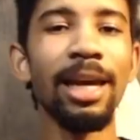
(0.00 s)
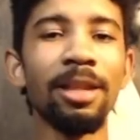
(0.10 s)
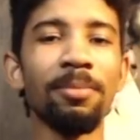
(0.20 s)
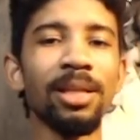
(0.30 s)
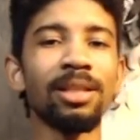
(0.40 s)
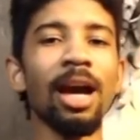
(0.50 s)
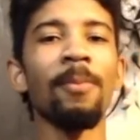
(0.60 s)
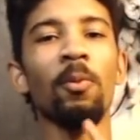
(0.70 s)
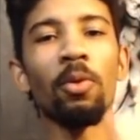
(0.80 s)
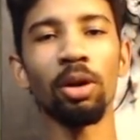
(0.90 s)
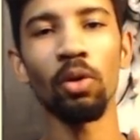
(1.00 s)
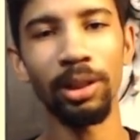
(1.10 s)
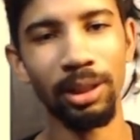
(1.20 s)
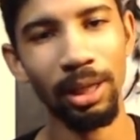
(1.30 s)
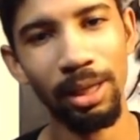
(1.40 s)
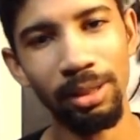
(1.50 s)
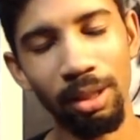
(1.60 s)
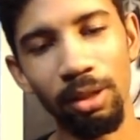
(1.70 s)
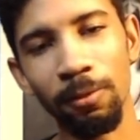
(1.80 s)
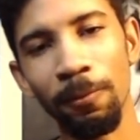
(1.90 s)
In the meantime, we're going to get into
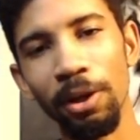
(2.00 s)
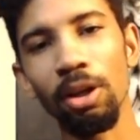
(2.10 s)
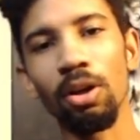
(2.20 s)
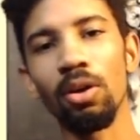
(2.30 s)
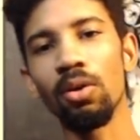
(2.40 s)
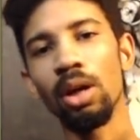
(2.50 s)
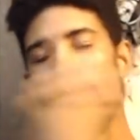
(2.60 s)
this video.